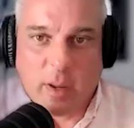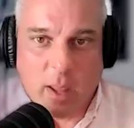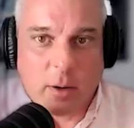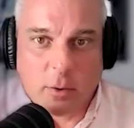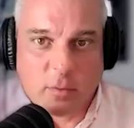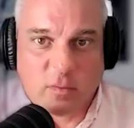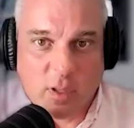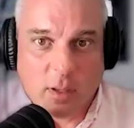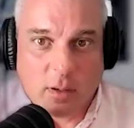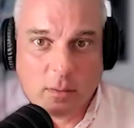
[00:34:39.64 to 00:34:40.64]
coming out of your
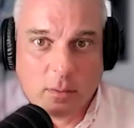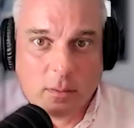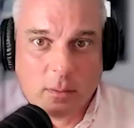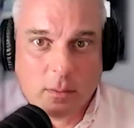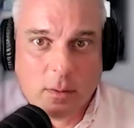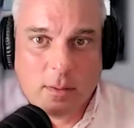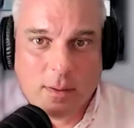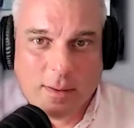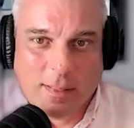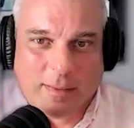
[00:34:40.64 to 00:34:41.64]
skin.
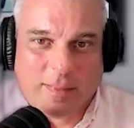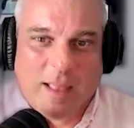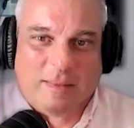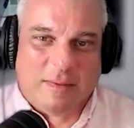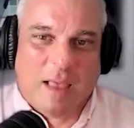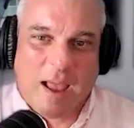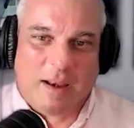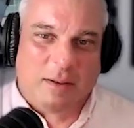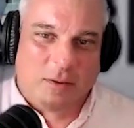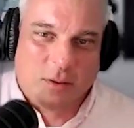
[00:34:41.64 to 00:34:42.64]
Like, that's
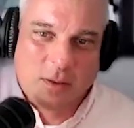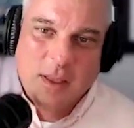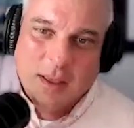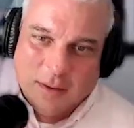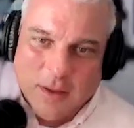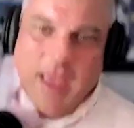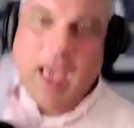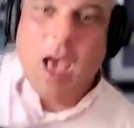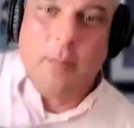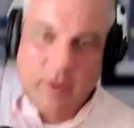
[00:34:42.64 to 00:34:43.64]
not going to
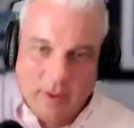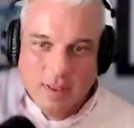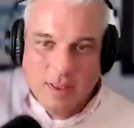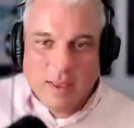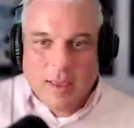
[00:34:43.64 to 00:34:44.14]
happen.